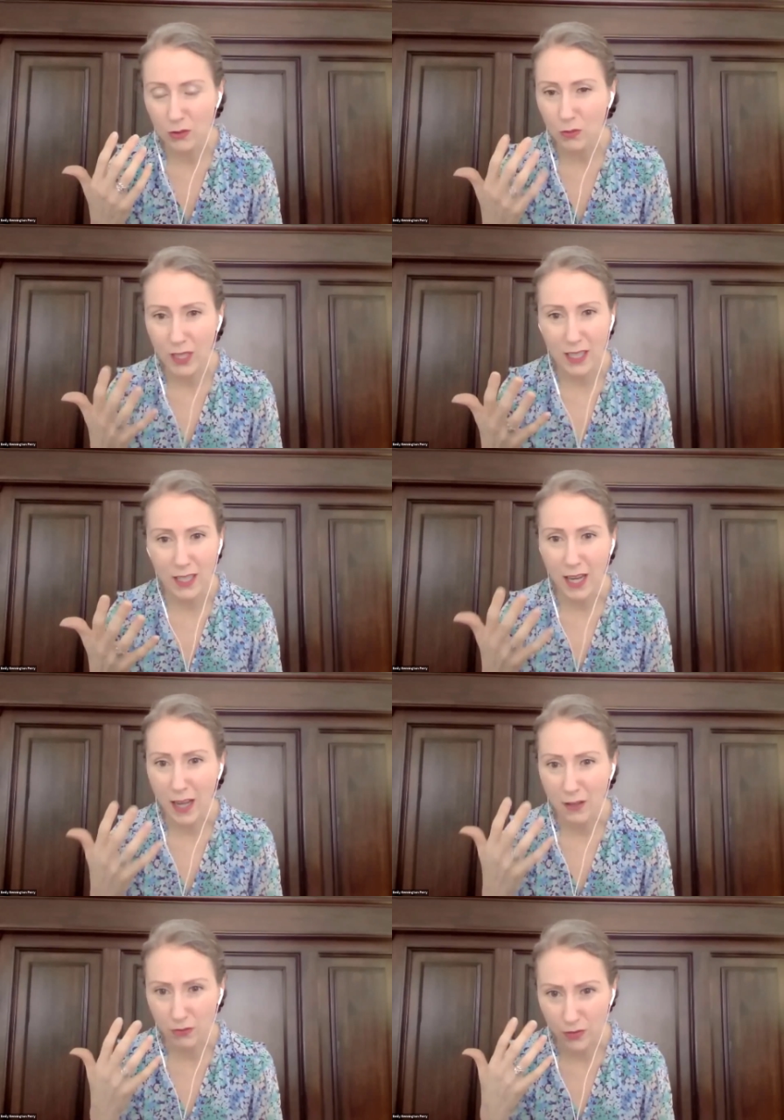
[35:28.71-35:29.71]
We
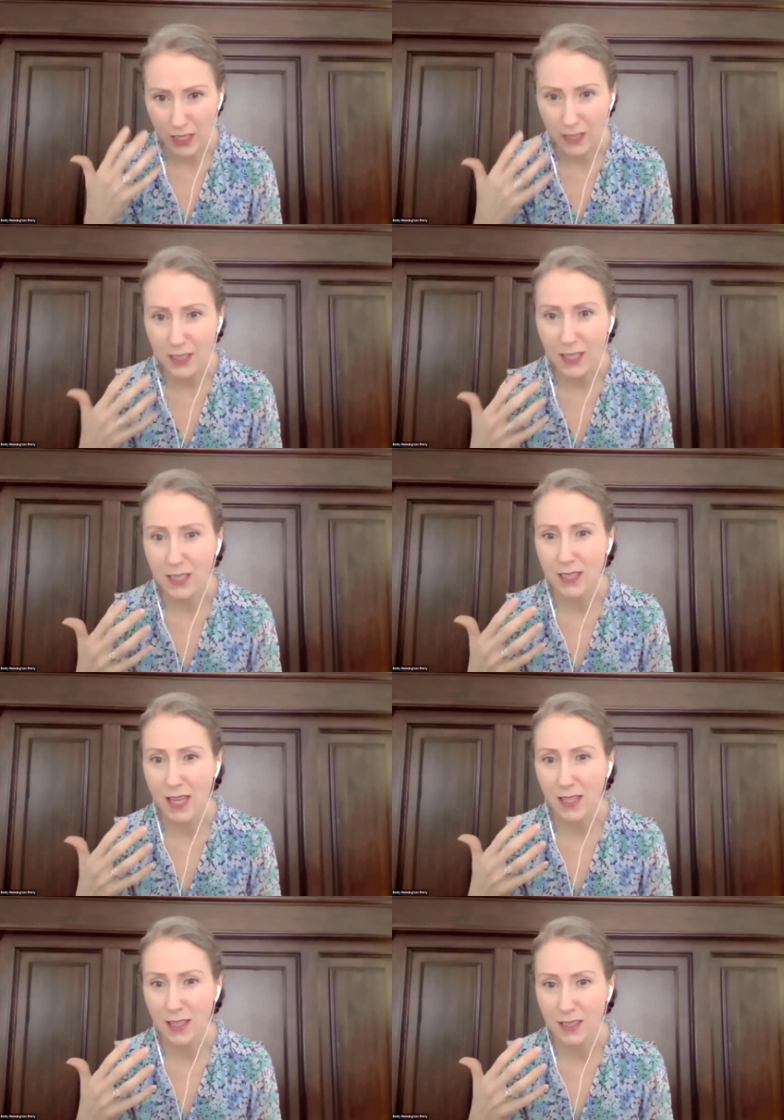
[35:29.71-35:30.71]
have really
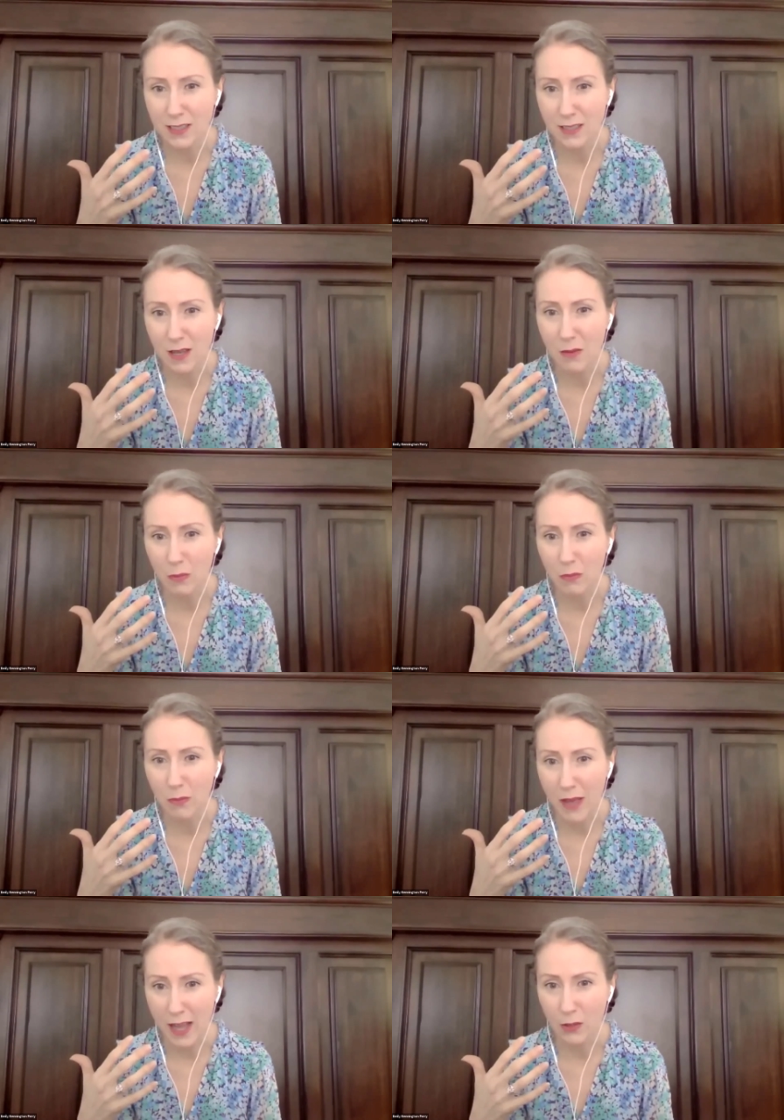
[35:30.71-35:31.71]
taken a step
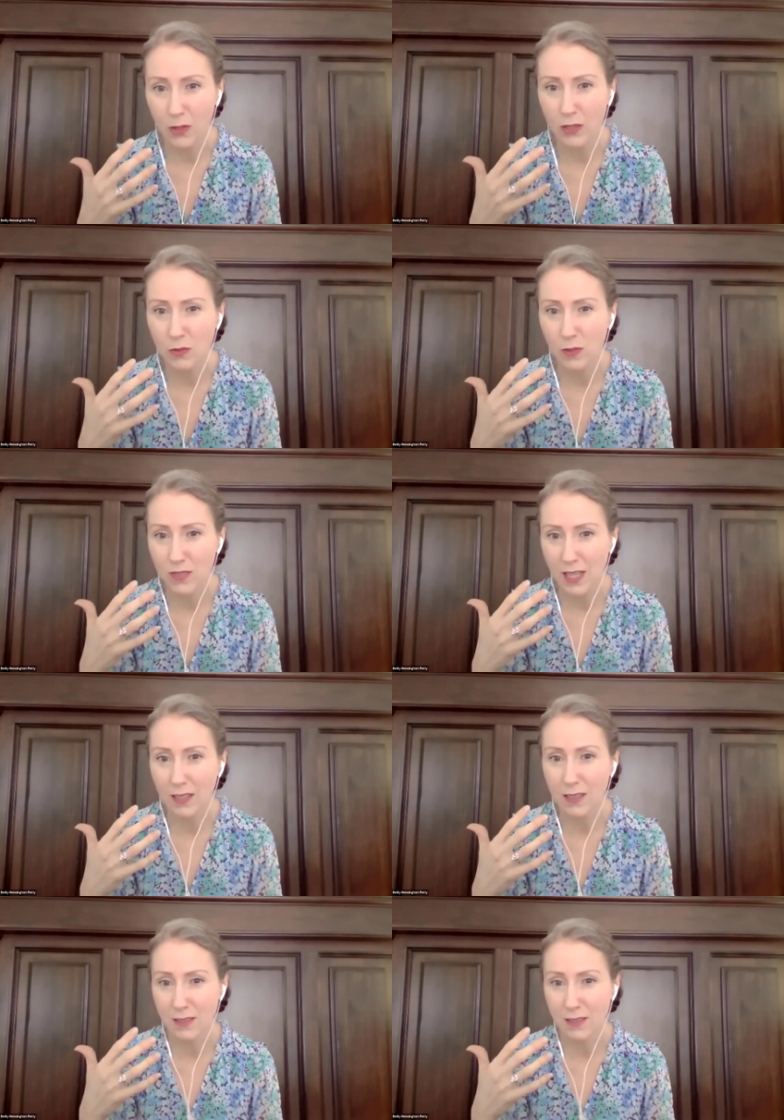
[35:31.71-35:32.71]
backwards. We've
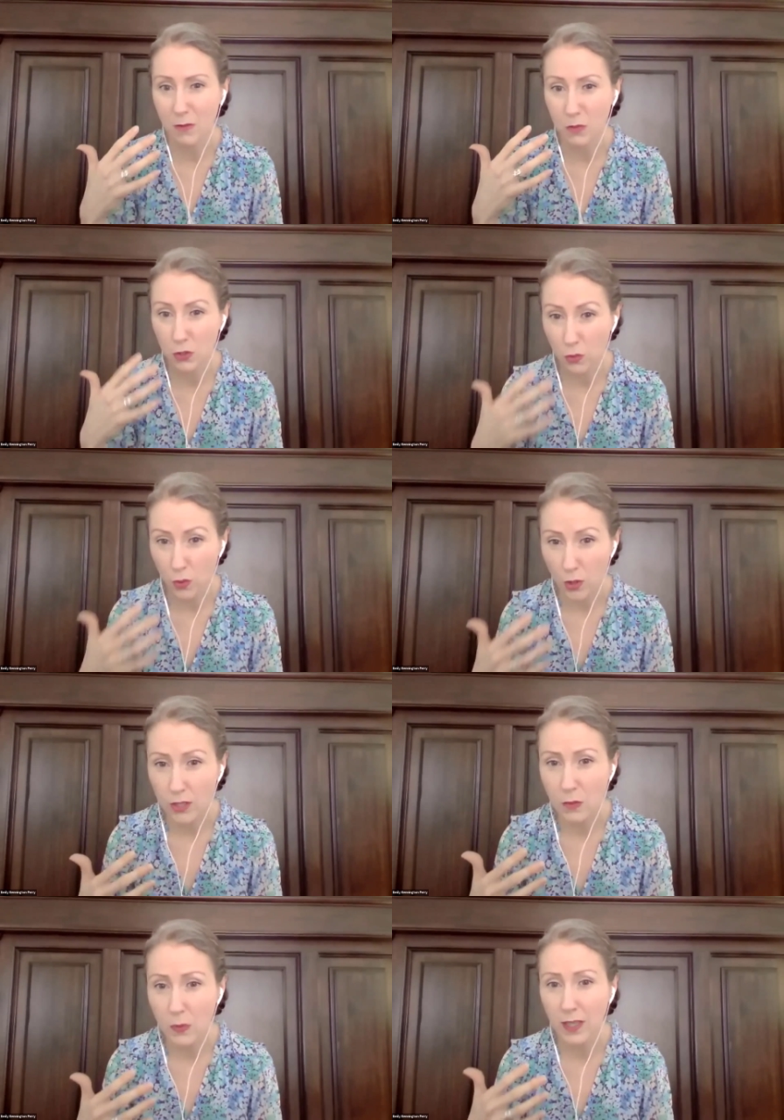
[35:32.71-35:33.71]
taken a step
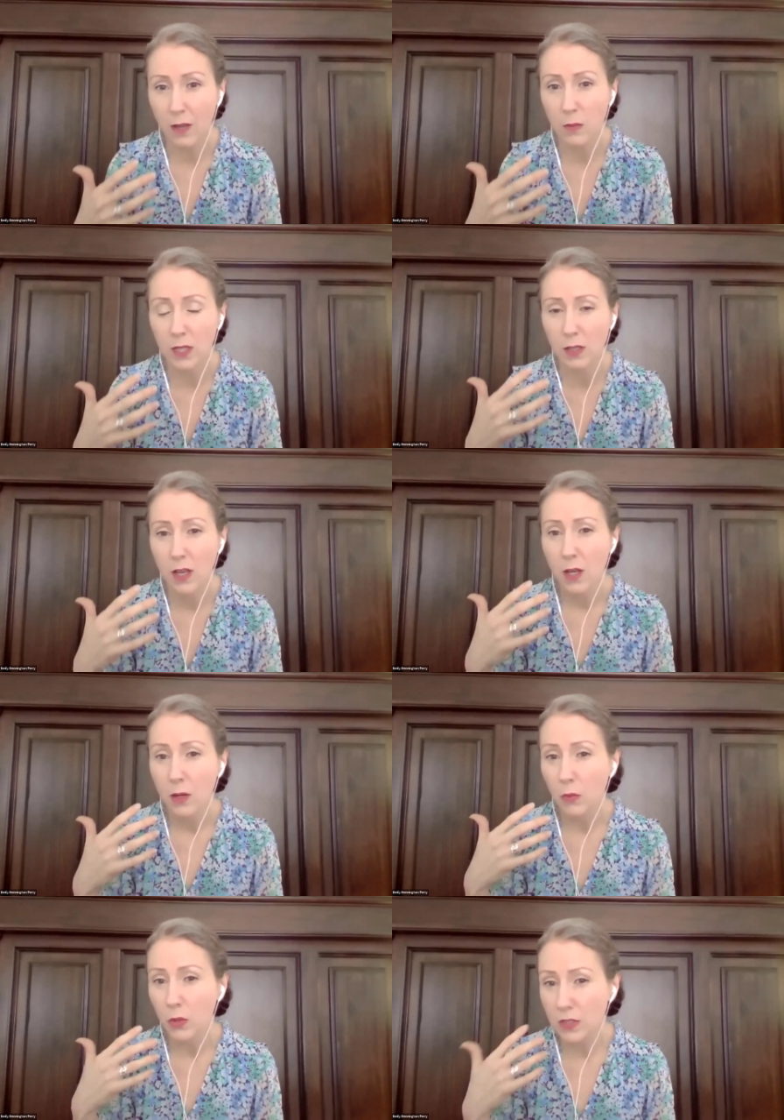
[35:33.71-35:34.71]
towards becoming
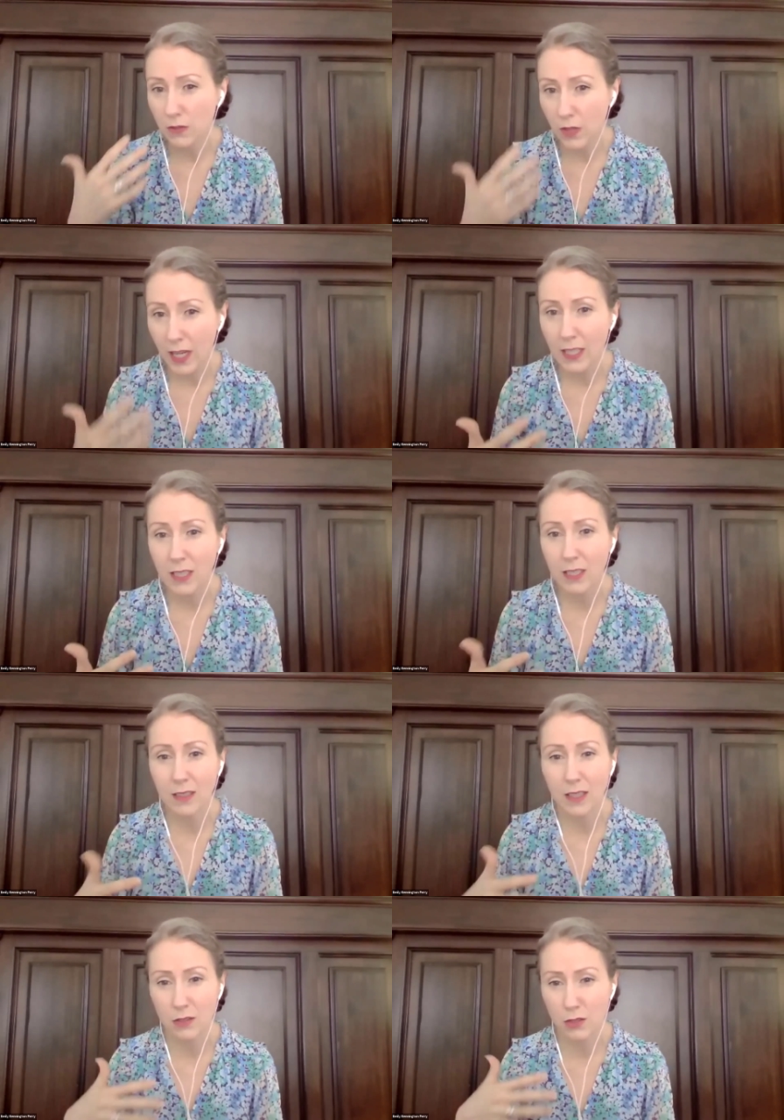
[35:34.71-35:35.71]
more divided.
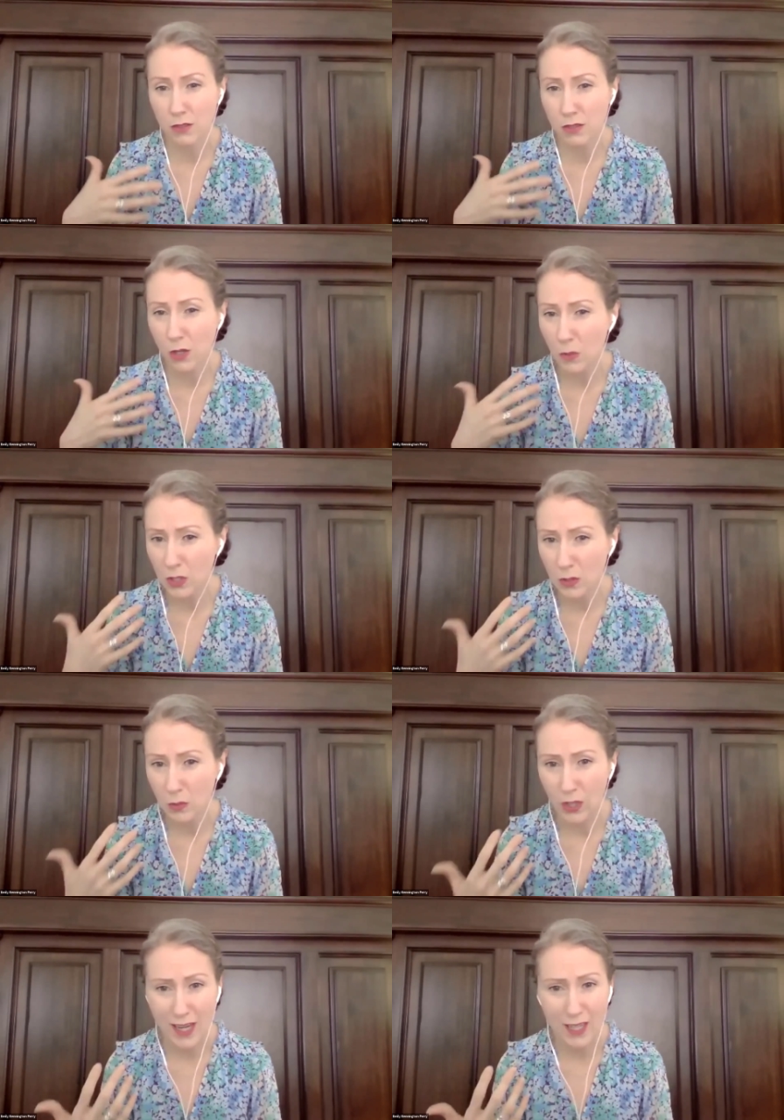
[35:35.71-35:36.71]
There's so much
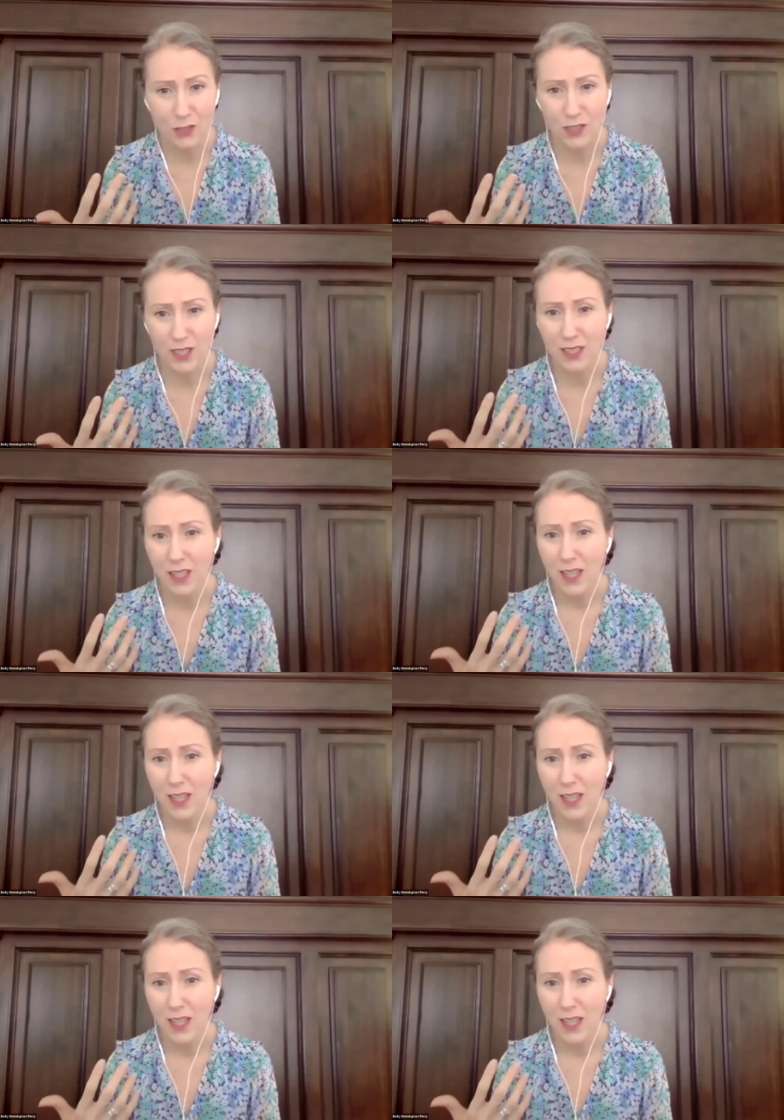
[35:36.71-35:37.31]
more hatred